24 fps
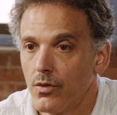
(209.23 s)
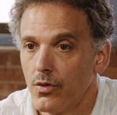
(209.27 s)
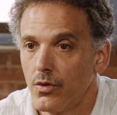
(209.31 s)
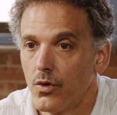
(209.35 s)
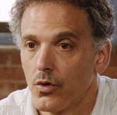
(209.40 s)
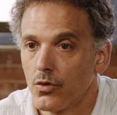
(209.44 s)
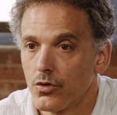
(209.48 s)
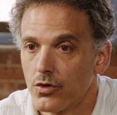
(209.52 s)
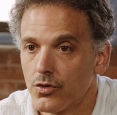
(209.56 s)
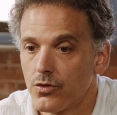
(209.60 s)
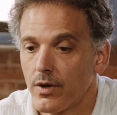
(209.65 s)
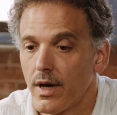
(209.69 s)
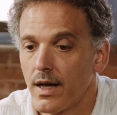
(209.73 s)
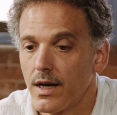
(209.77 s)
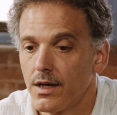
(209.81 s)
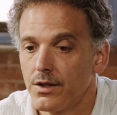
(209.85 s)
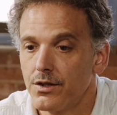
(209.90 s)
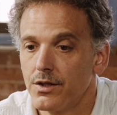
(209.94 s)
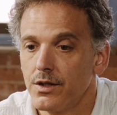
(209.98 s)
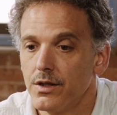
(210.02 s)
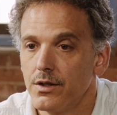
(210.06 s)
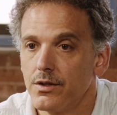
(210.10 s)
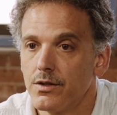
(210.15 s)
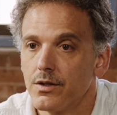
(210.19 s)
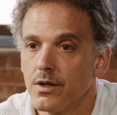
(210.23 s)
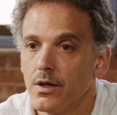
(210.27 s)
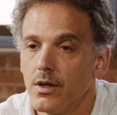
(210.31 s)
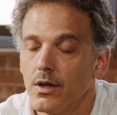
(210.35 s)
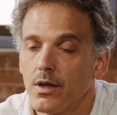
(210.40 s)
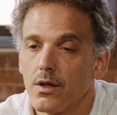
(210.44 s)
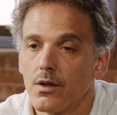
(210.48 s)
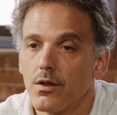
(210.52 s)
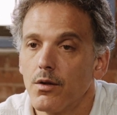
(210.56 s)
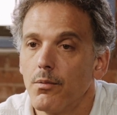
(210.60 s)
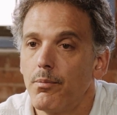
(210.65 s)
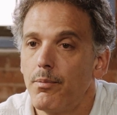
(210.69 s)
those strategies
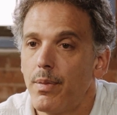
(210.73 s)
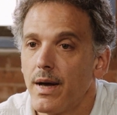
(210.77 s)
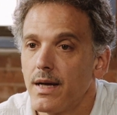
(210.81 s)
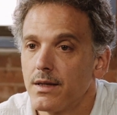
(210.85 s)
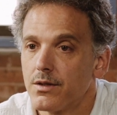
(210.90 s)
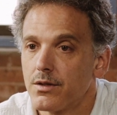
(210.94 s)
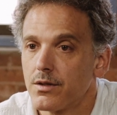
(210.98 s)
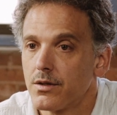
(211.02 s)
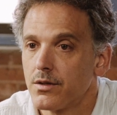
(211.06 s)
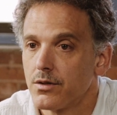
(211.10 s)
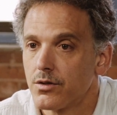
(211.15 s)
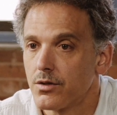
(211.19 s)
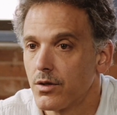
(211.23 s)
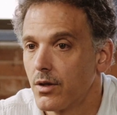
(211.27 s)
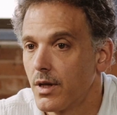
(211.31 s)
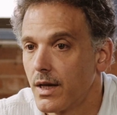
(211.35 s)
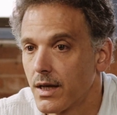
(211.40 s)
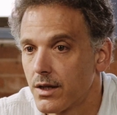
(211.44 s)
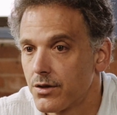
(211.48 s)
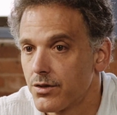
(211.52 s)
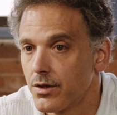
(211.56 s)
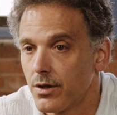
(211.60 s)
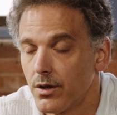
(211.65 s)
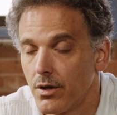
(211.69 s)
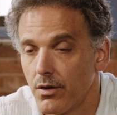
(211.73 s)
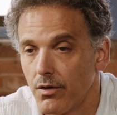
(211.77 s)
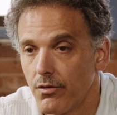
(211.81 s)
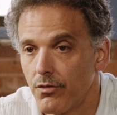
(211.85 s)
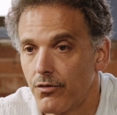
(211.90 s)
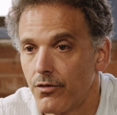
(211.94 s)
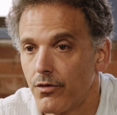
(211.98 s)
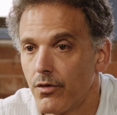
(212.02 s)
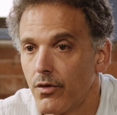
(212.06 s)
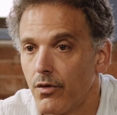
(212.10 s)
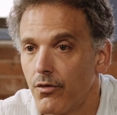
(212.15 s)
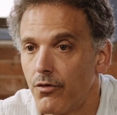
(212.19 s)
the best selection
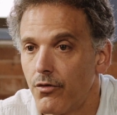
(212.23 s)
of